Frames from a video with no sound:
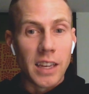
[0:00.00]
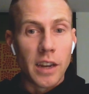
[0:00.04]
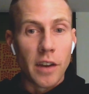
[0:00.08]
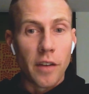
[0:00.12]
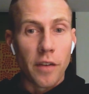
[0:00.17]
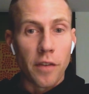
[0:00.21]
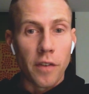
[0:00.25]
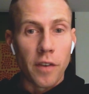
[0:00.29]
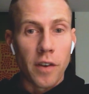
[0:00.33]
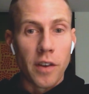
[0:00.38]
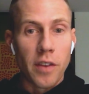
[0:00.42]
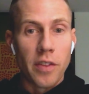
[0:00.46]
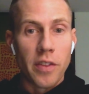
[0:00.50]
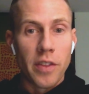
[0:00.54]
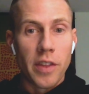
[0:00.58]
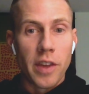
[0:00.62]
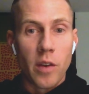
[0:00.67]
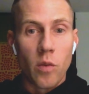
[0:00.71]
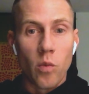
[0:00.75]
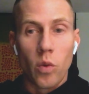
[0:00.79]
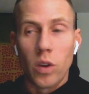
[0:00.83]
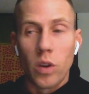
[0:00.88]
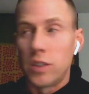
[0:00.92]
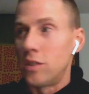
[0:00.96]
different
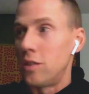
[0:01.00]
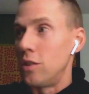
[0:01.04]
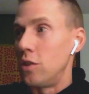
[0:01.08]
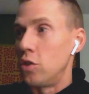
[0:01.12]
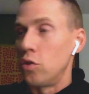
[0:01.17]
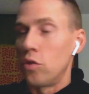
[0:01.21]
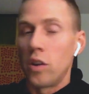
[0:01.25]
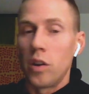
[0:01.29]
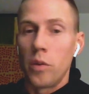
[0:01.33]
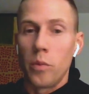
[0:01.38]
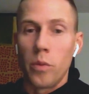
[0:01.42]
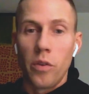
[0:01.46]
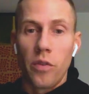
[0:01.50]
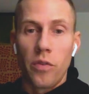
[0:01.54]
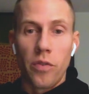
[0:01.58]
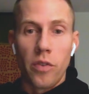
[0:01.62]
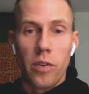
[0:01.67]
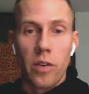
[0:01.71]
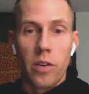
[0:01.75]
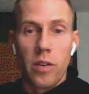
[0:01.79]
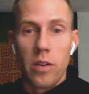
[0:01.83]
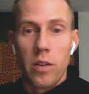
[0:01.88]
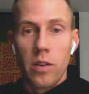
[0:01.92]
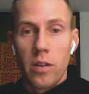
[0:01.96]
than what's enjoyable
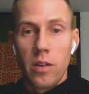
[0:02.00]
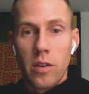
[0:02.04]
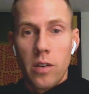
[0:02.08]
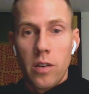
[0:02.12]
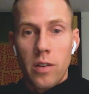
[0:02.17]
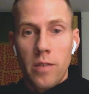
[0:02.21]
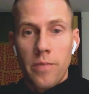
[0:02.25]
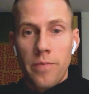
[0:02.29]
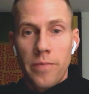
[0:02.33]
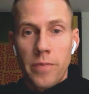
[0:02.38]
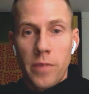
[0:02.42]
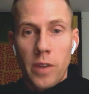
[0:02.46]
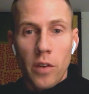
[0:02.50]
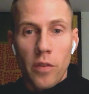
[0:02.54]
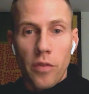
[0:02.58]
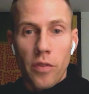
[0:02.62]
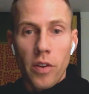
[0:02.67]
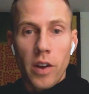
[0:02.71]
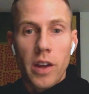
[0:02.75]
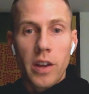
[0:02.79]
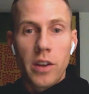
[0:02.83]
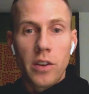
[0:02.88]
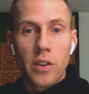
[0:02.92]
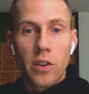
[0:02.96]
for your
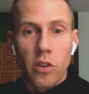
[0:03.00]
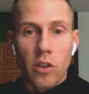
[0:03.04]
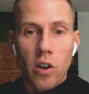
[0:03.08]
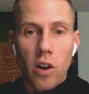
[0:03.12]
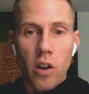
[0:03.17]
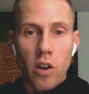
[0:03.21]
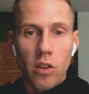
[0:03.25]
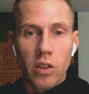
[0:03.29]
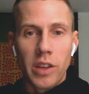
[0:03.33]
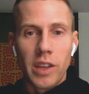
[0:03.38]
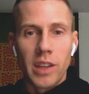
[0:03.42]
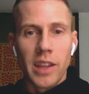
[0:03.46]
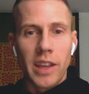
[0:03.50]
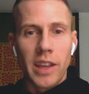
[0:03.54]
friend, your colleague.